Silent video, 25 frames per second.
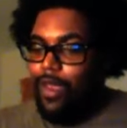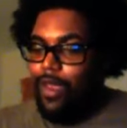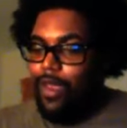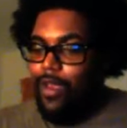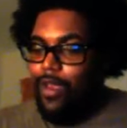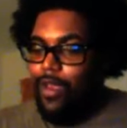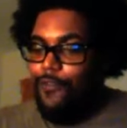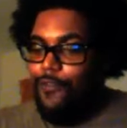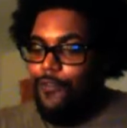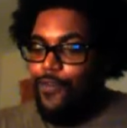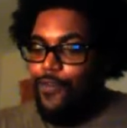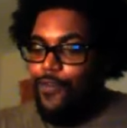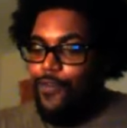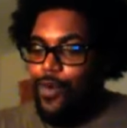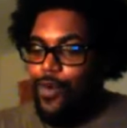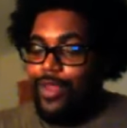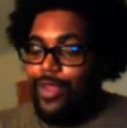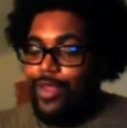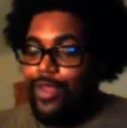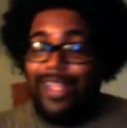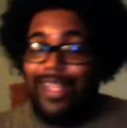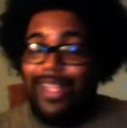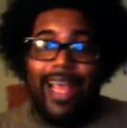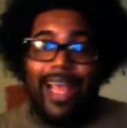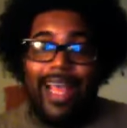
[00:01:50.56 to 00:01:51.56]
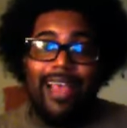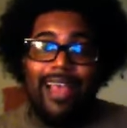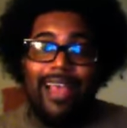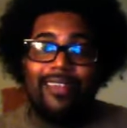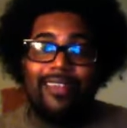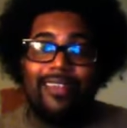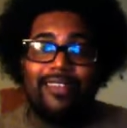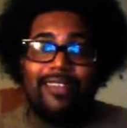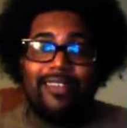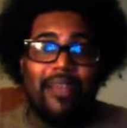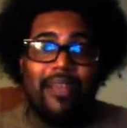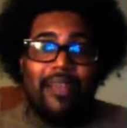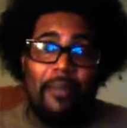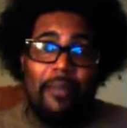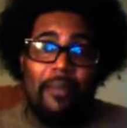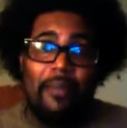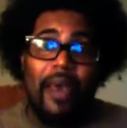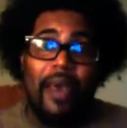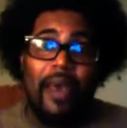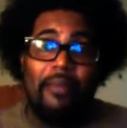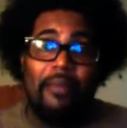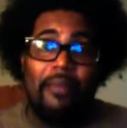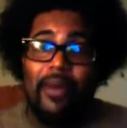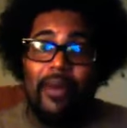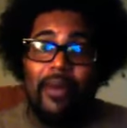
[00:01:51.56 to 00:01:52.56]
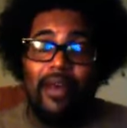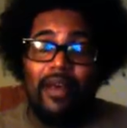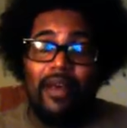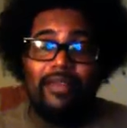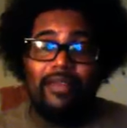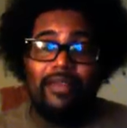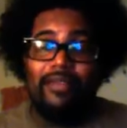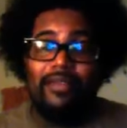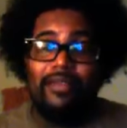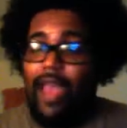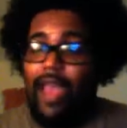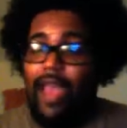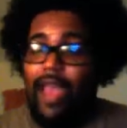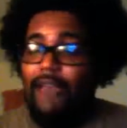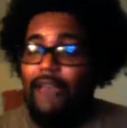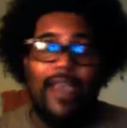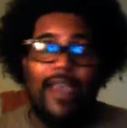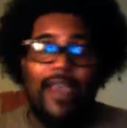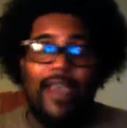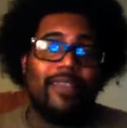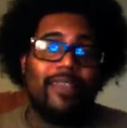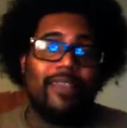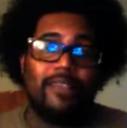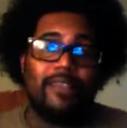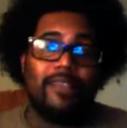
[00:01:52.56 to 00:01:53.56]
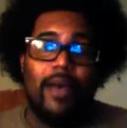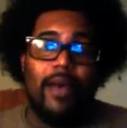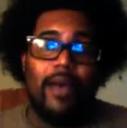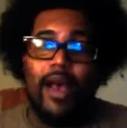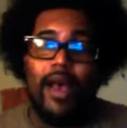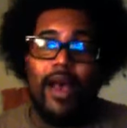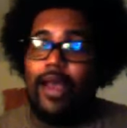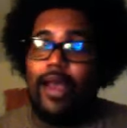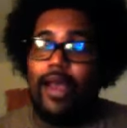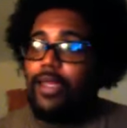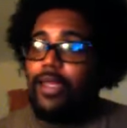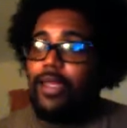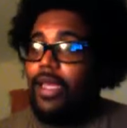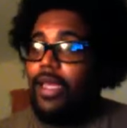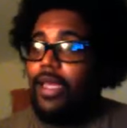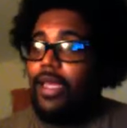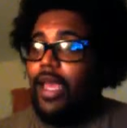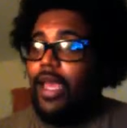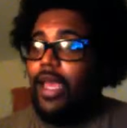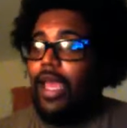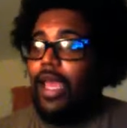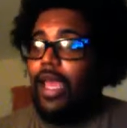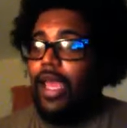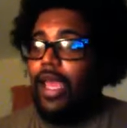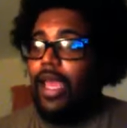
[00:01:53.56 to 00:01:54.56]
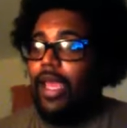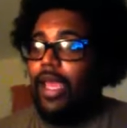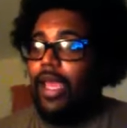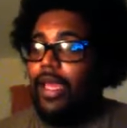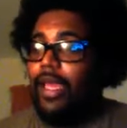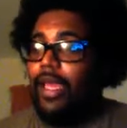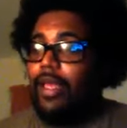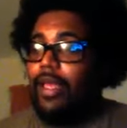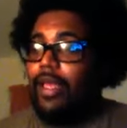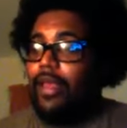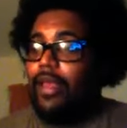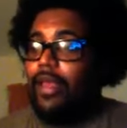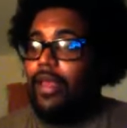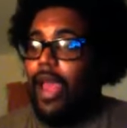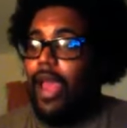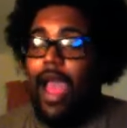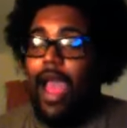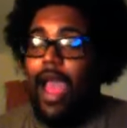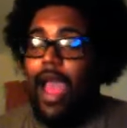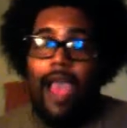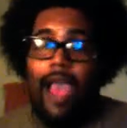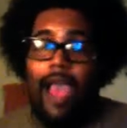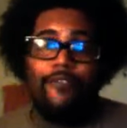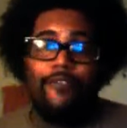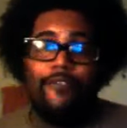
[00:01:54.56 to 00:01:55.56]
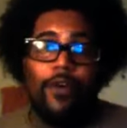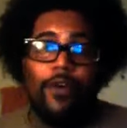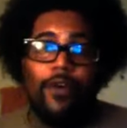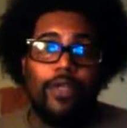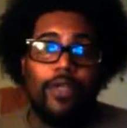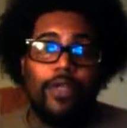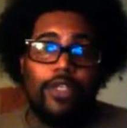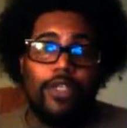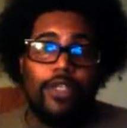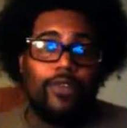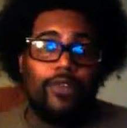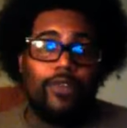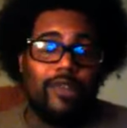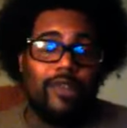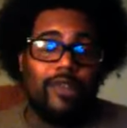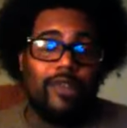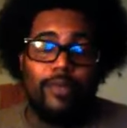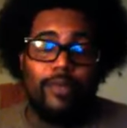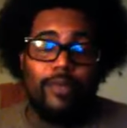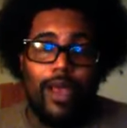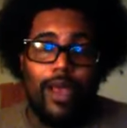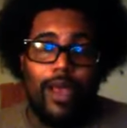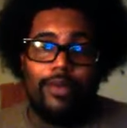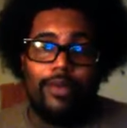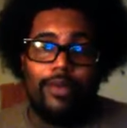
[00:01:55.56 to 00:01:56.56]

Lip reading: for the last about a month, I've had this mod, and I've only used this mod.